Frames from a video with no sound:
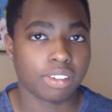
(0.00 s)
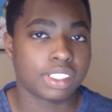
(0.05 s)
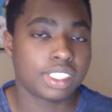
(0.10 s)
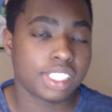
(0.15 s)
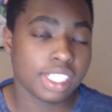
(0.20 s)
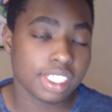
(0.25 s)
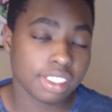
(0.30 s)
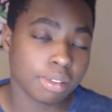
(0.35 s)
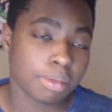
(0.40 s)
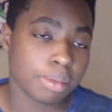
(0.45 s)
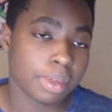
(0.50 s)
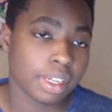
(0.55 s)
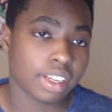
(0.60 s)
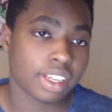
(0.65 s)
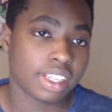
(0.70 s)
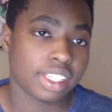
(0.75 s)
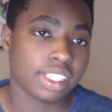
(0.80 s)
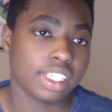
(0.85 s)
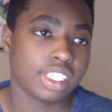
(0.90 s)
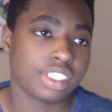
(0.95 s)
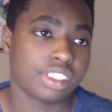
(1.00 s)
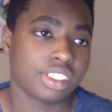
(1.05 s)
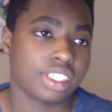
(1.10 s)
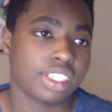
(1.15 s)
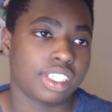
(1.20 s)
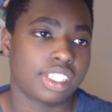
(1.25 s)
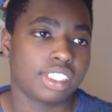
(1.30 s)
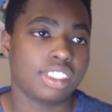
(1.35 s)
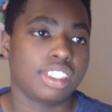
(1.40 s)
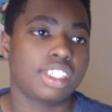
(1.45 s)
which he is in better condition
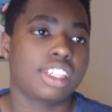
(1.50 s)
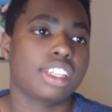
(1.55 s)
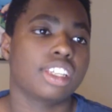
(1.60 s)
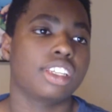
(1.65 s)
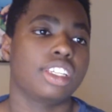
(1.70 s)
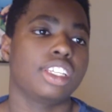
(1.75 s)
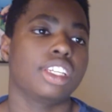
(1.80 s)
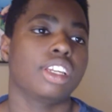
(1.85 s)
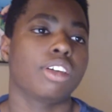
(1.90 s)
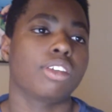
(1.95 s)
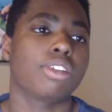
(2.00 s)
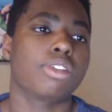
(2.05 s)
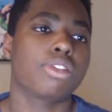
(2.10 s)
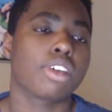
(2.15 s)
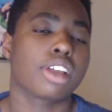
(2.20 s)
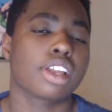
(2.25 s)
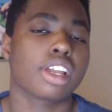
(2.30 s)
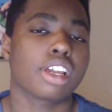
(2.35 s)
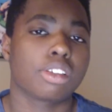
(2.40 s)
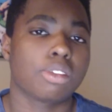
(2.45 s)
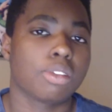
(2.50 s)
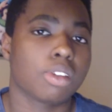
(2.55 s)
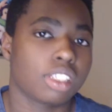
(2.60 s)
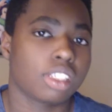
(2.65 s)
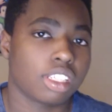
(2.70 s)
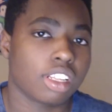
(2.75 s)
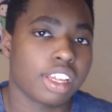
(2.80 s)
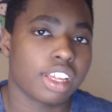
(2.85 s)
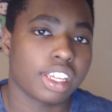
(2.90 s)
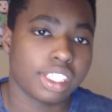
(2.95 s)
because he can fight on
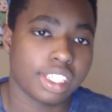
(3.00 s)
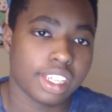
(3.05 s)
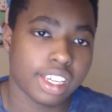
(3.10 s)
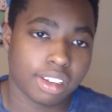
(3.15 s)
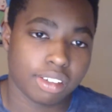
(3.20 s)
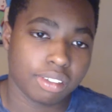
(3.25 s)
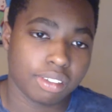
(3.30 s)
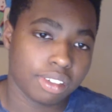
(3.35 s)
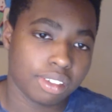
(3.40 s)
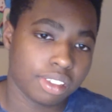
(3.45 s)
one leg now.